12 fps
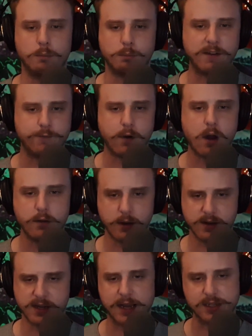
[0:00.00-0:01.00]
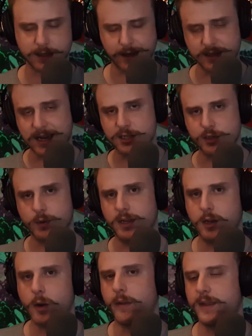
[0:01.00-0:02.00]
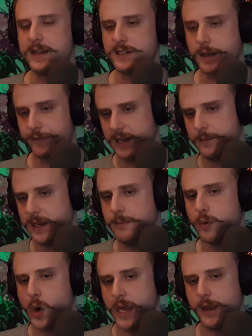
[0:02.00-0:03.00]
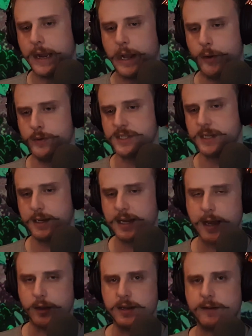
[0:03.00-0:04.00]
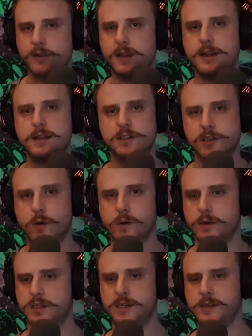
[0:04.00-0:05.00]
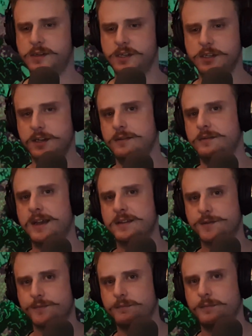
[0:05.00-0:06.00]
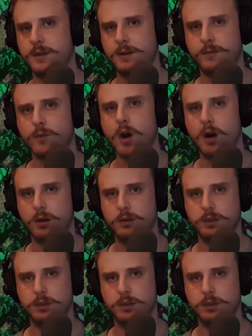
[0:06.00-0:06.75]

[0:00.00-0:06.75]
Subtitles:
My father is actually really good with that stuff. He pointed that out and said, yeah, you definitely take this to court. She didn't, that's wrong.